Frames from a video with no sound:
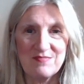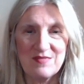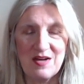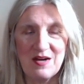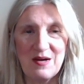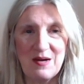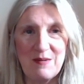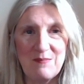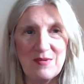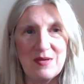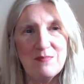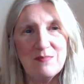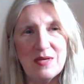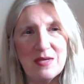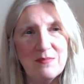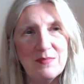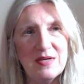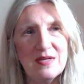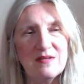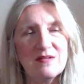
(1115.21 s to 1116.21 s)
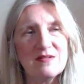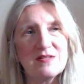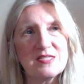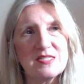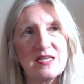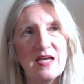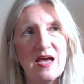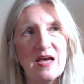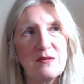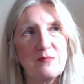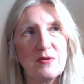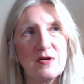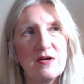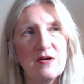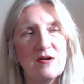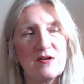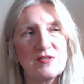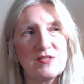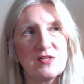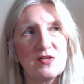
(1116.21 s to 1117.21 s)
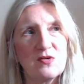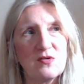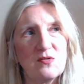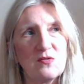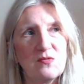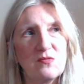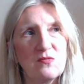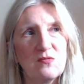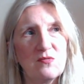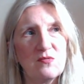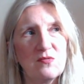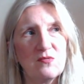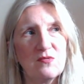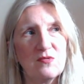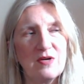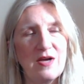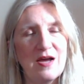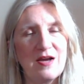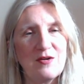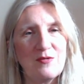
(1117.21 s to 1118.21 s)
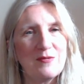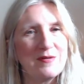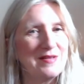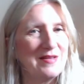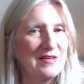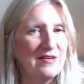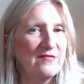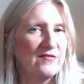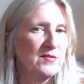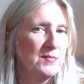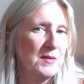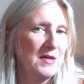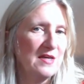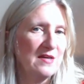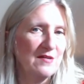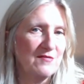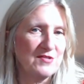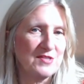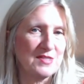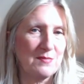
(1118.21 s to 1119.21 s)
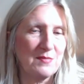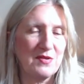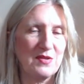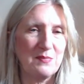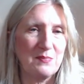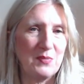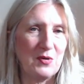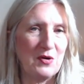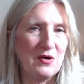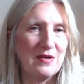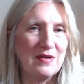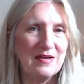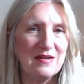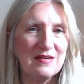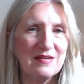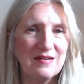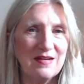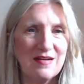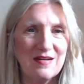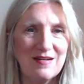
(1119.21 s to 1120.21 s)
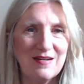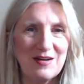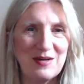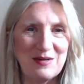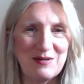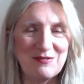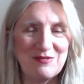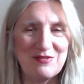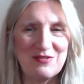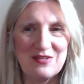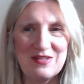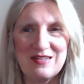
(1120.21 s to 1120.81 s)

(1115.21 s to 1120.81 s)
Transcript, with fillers: Um, it made me a little sad, but it also kind of relieved me of some of the burden of,